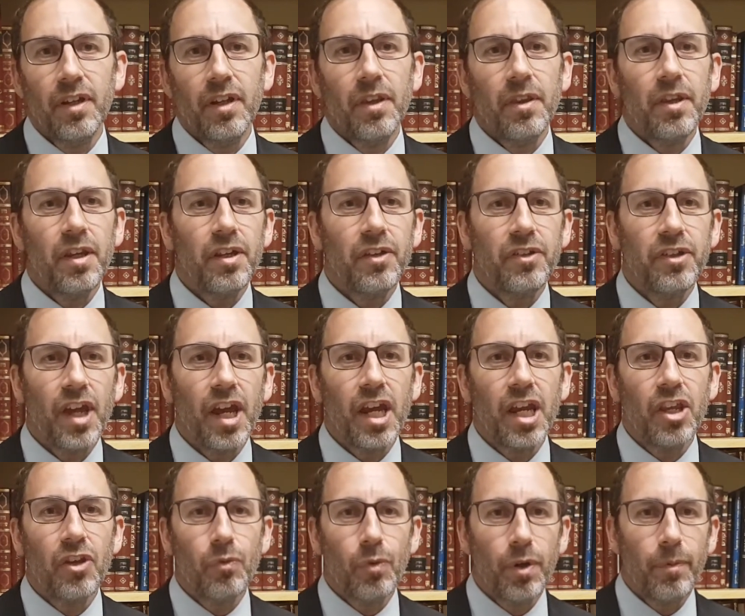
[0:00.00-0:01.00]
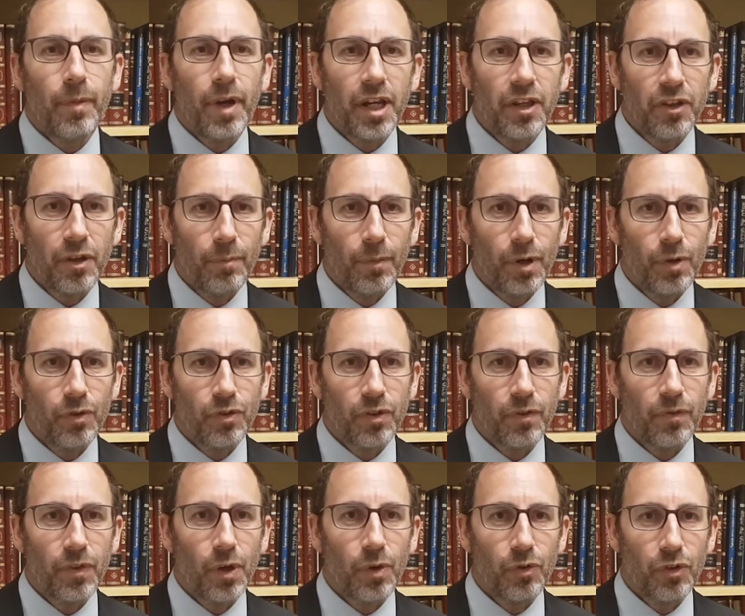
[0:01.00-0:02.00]
these days we made the most
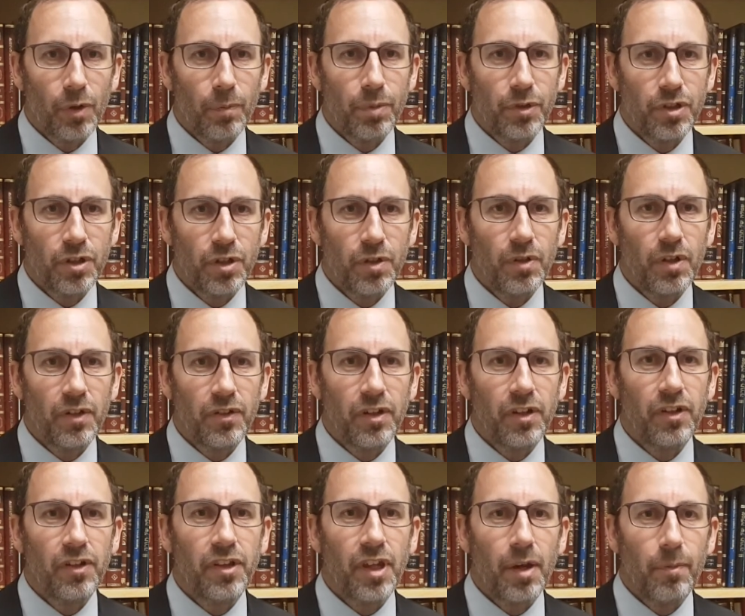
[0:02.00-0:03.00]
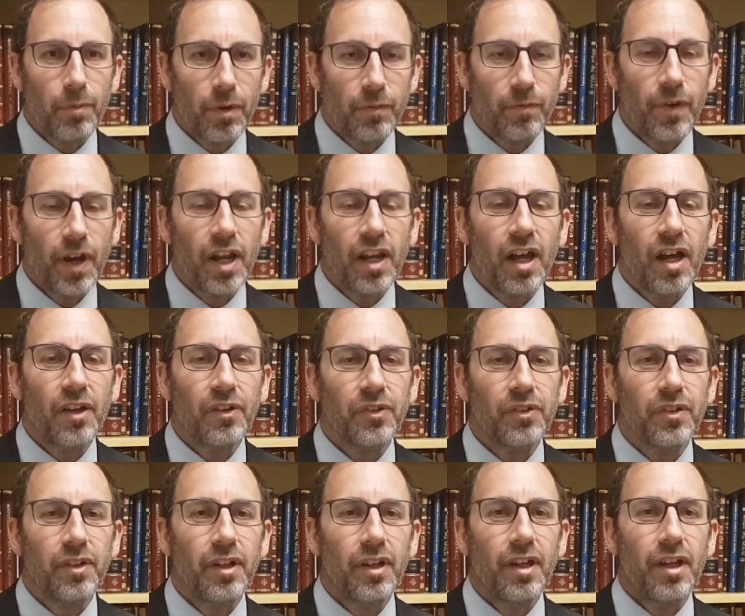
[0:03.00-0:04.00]
of those opportunities that befell
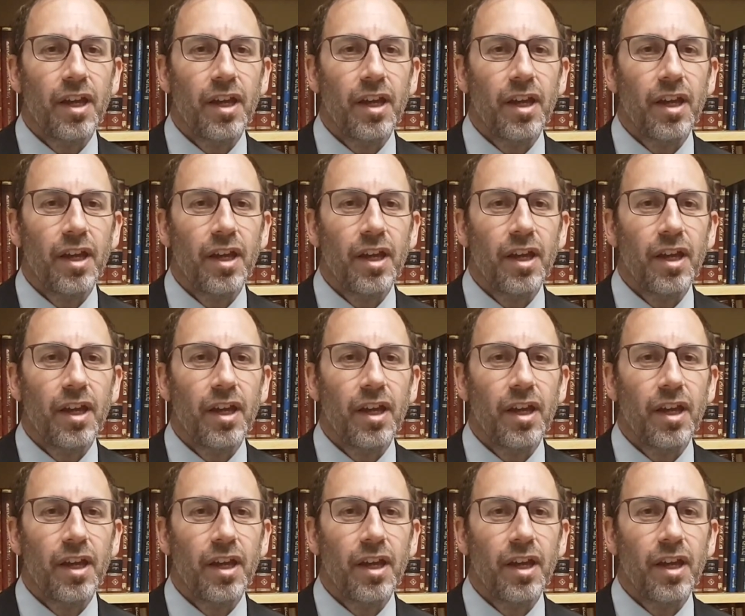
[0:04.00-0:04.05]
us,